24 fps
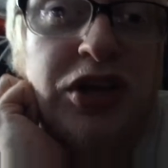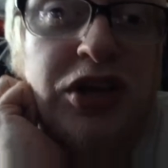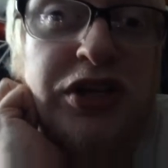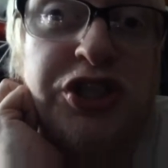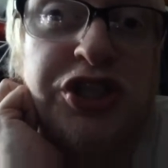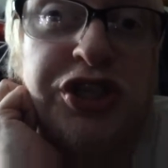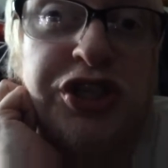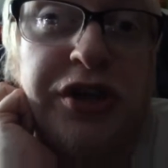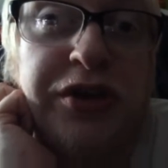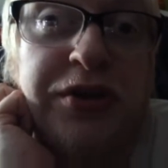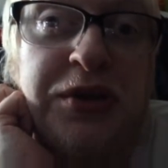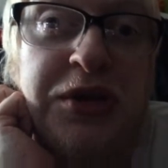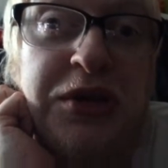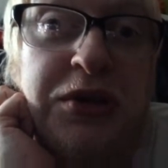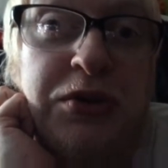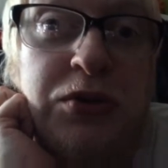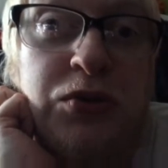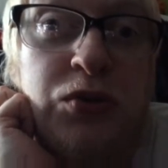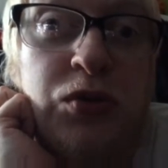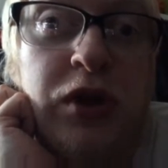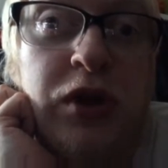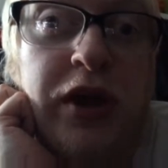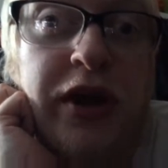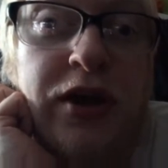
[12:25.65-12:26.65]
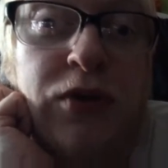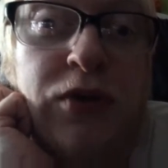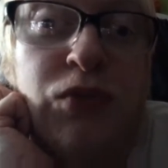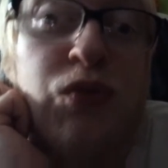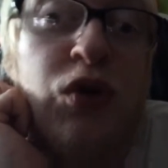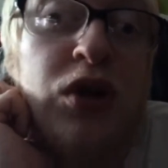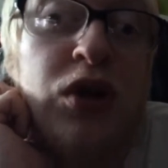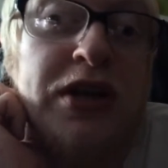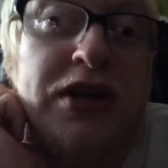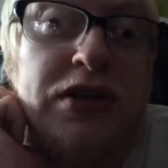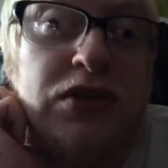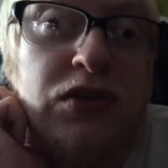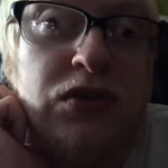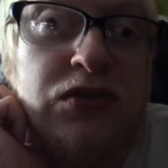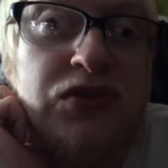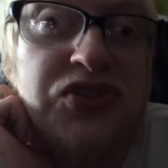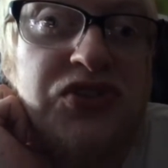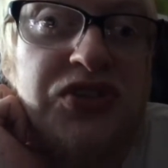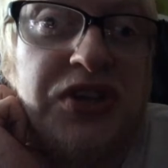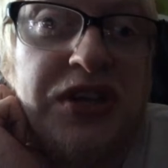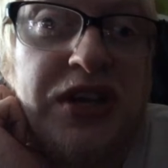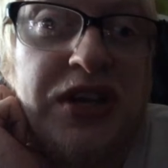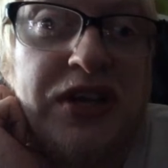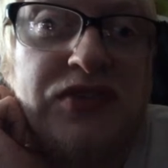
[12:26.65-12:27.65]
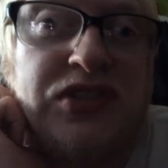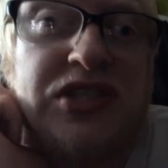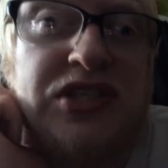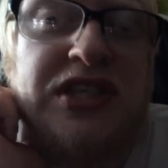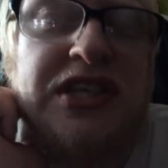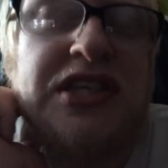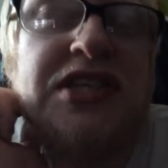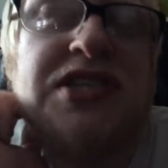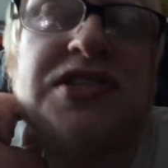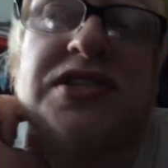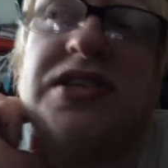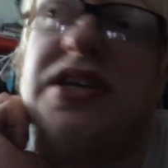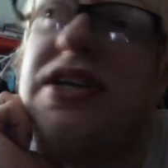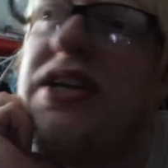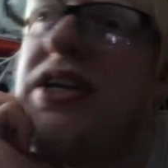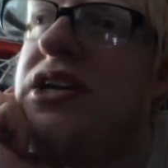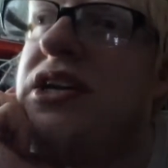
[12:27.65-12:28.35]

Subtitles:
gonna show you what it looks like after this.